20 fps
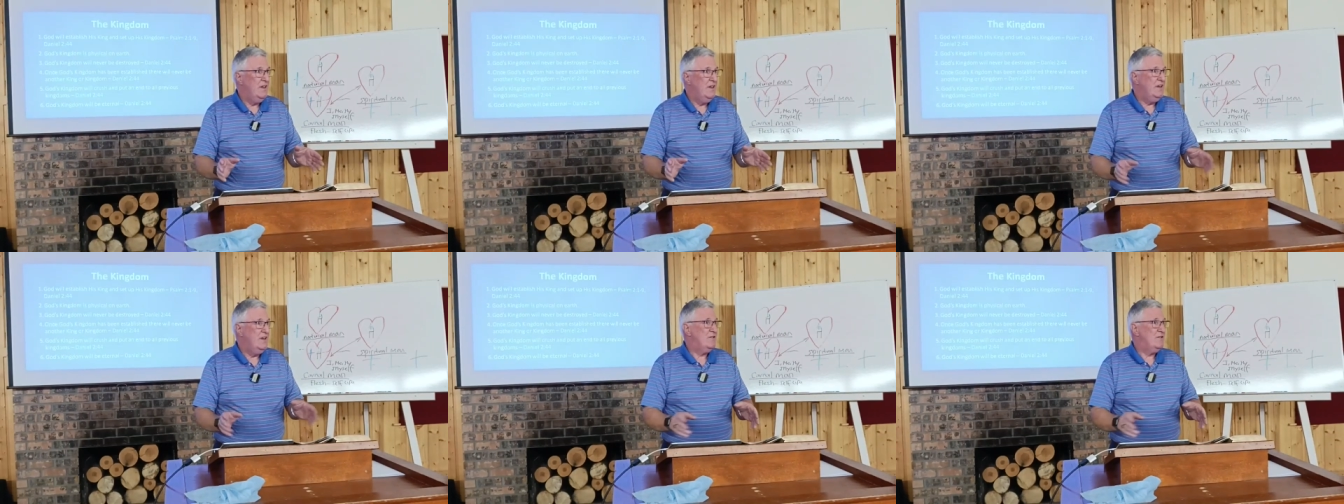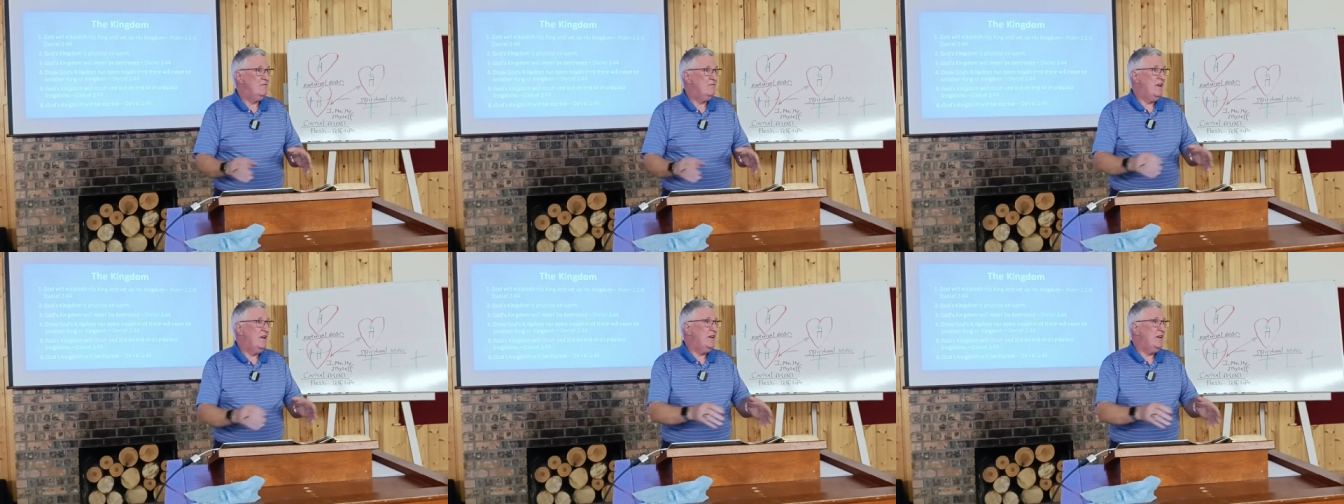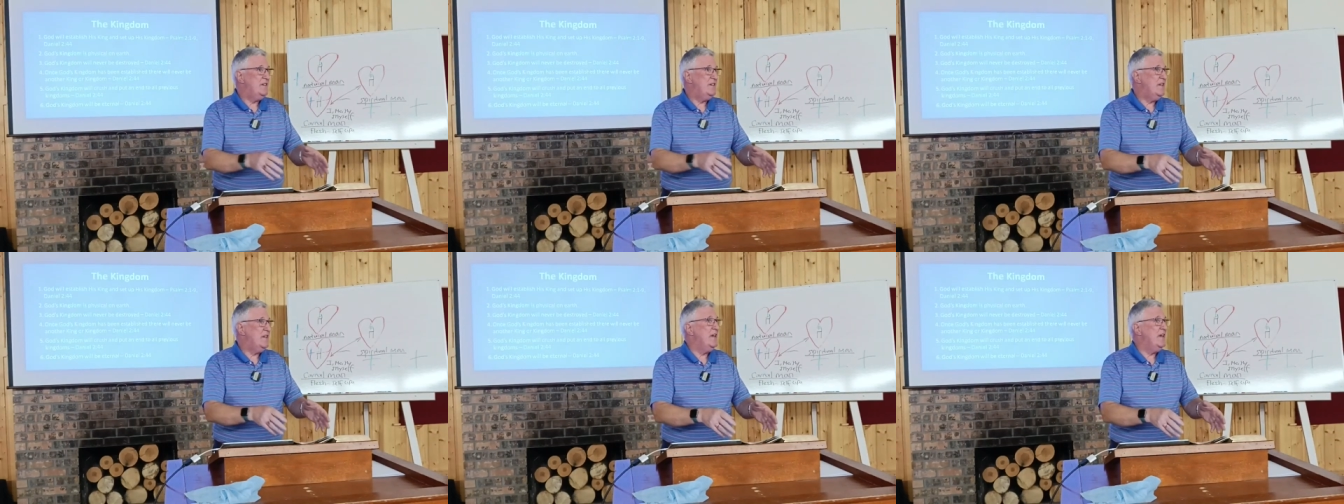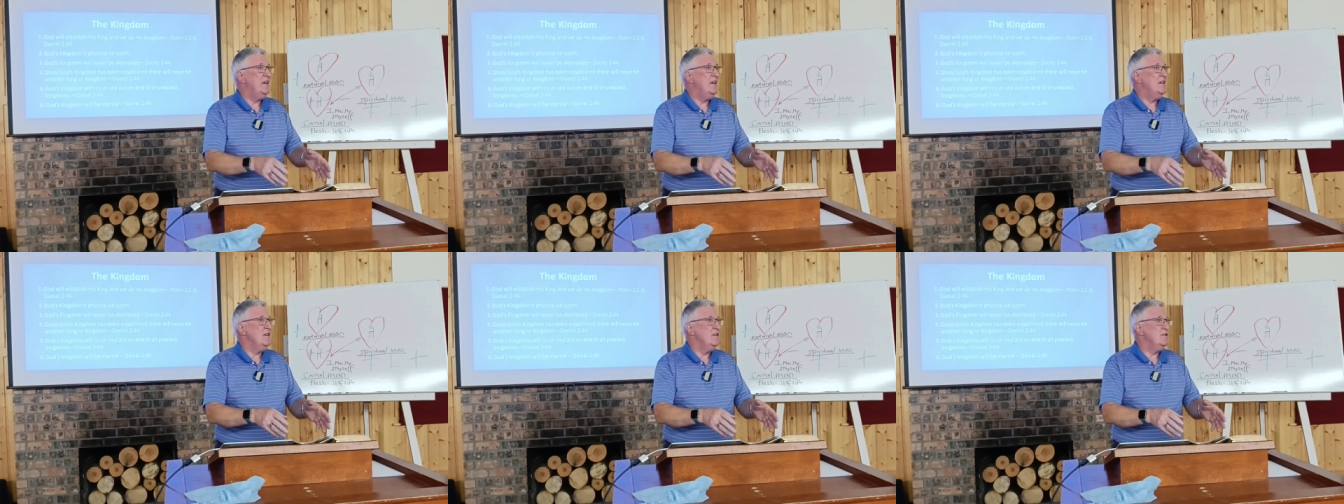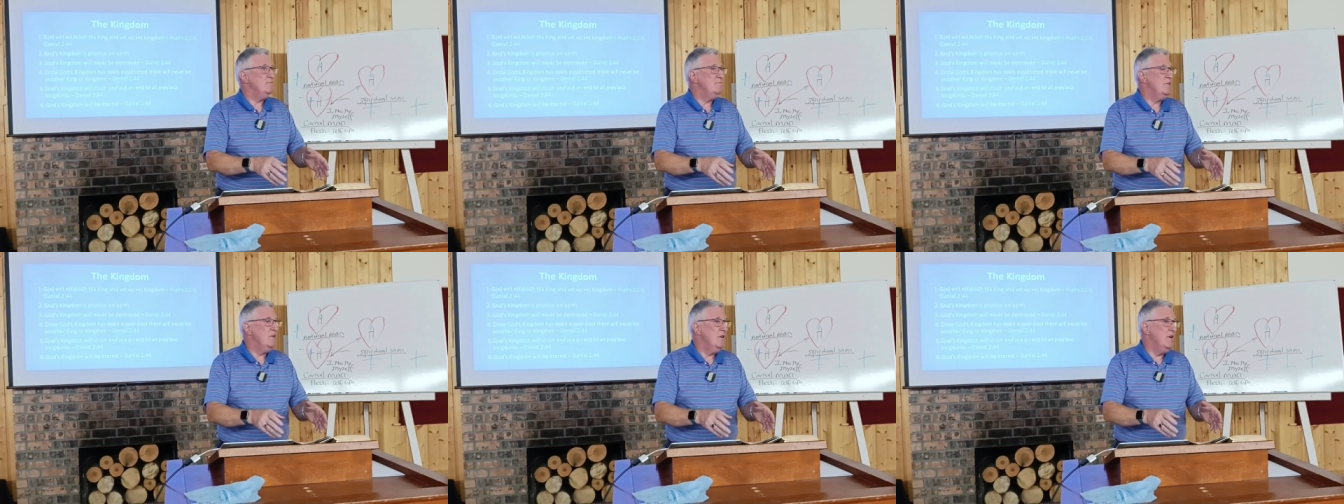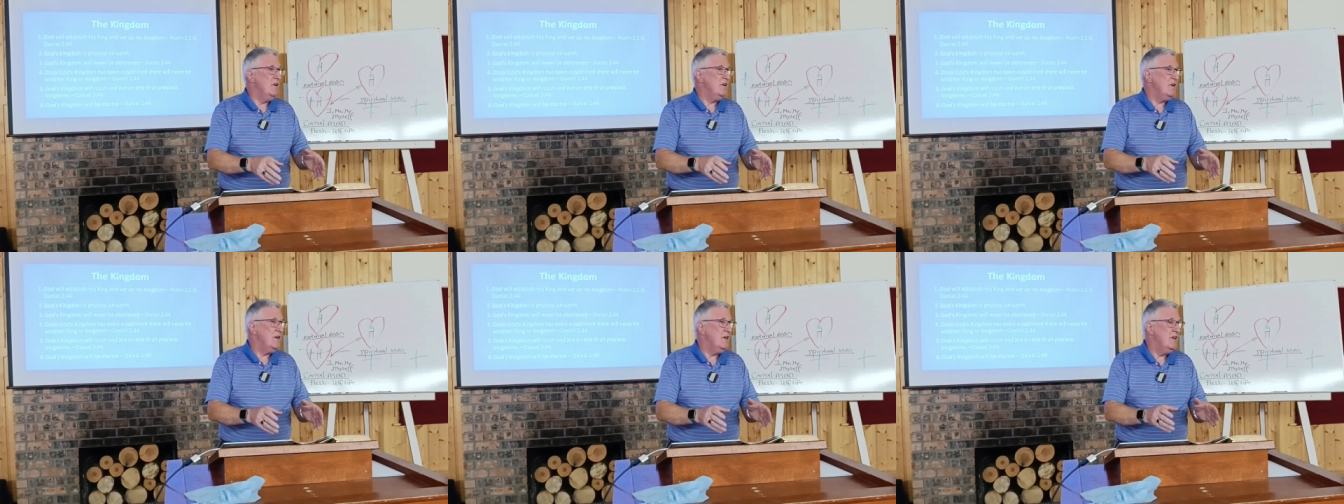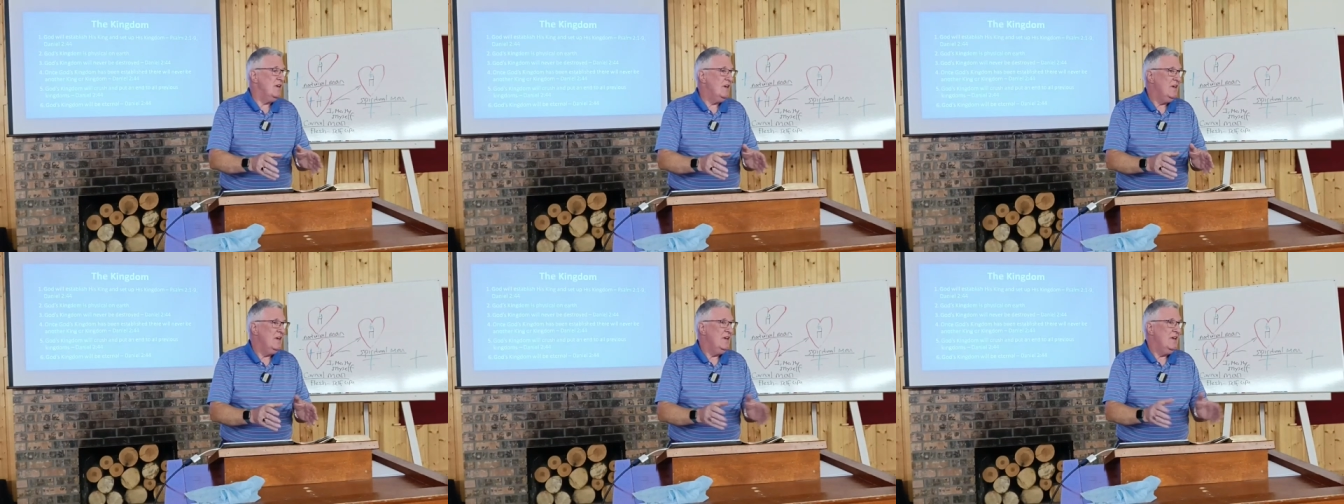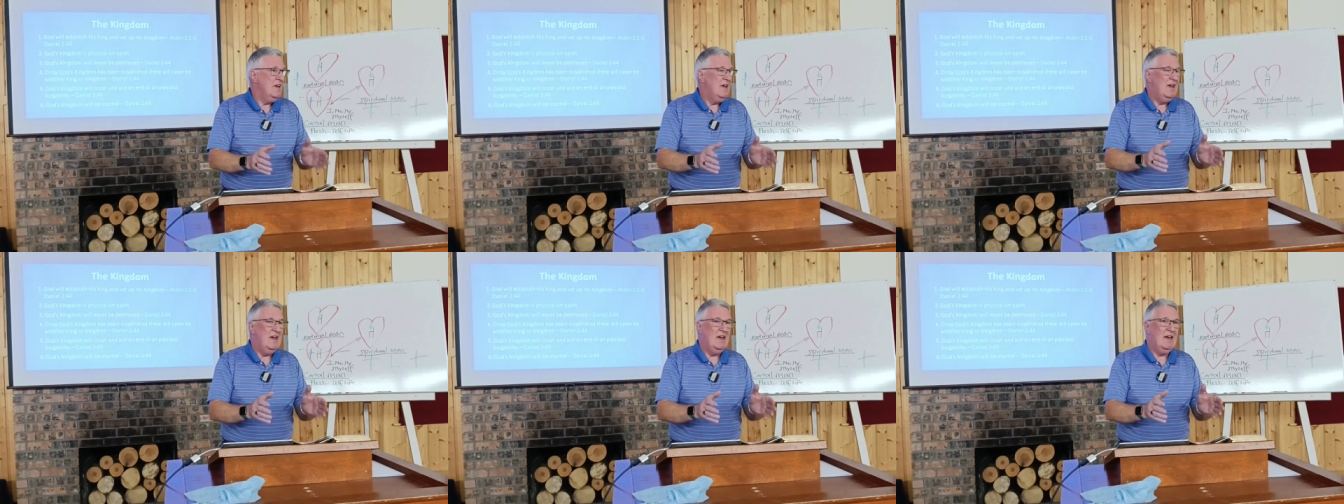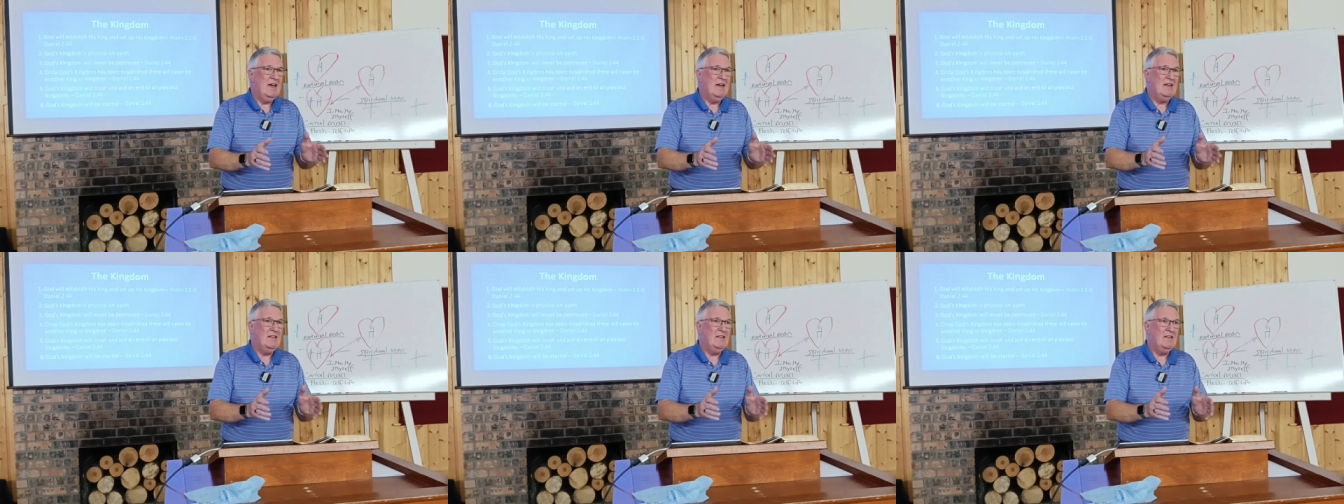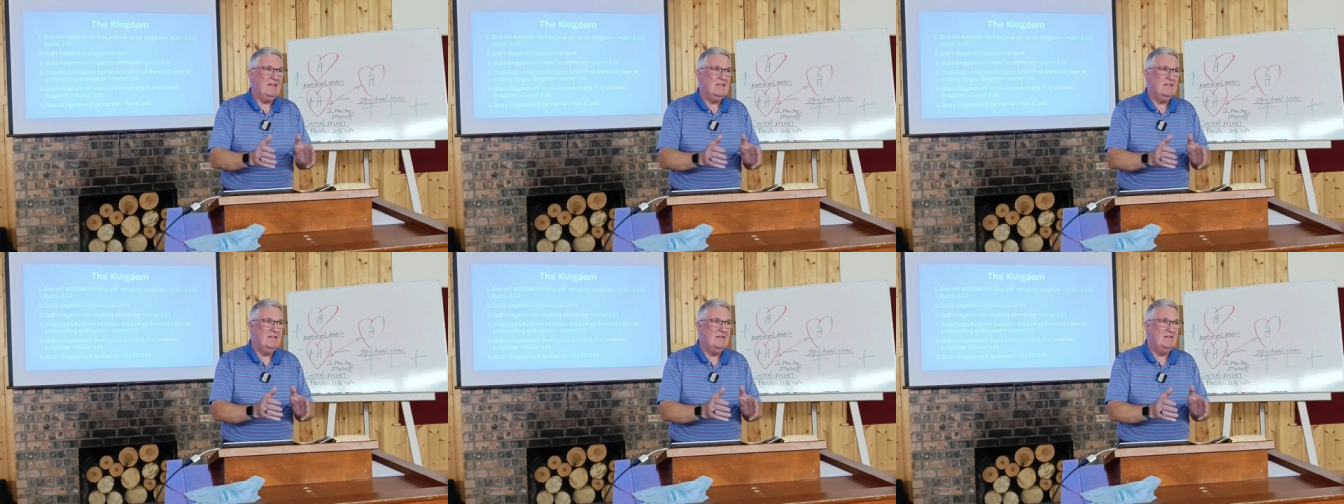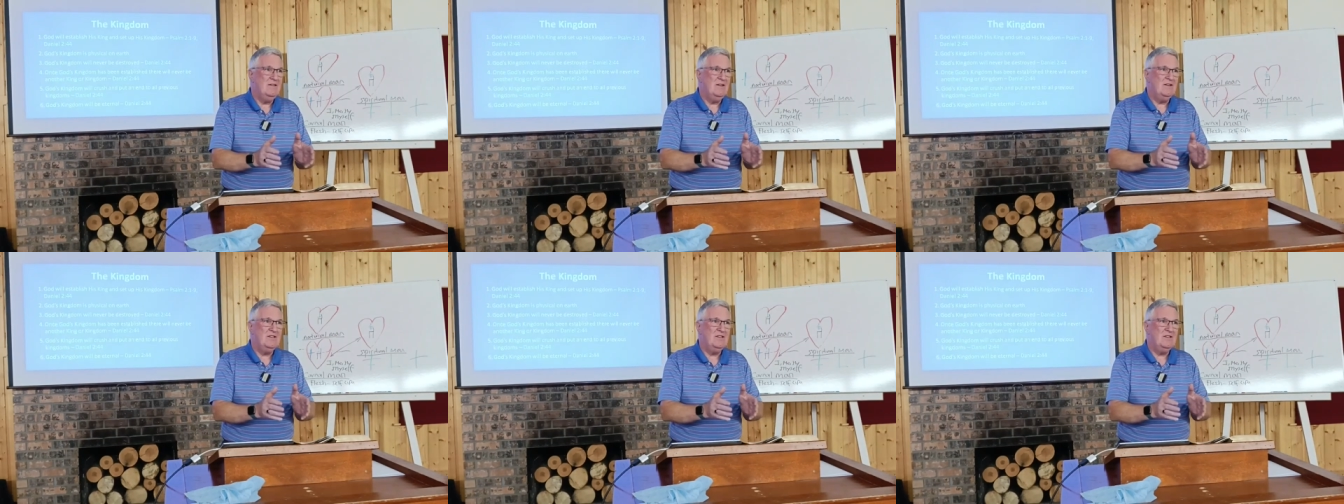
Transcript: He's already said in his book uh, there